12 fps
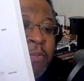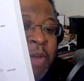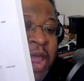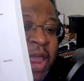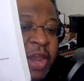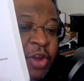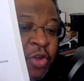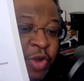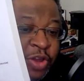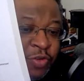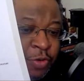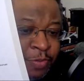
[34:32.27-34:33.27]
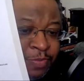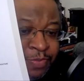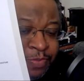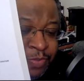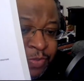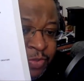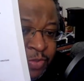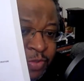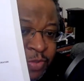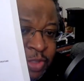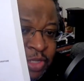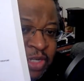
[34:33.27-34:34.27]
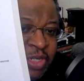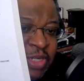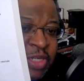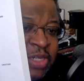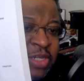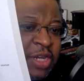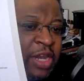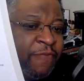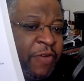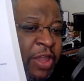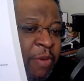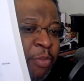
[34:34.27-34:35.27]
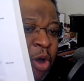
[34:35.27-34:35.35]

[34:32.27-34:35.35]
man and a creature. Now, this is a significant